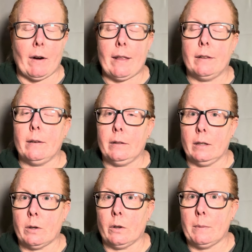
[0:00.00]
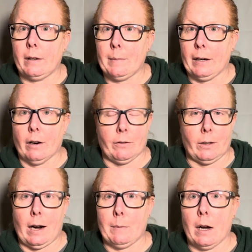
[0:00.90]
the Total Money
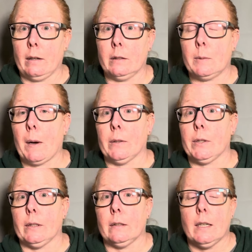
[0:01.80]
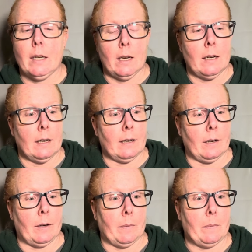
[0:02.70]
Makeover. I'm not sponsored.
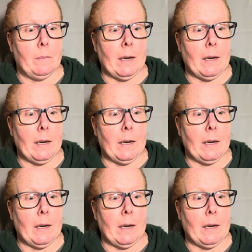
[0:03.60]
And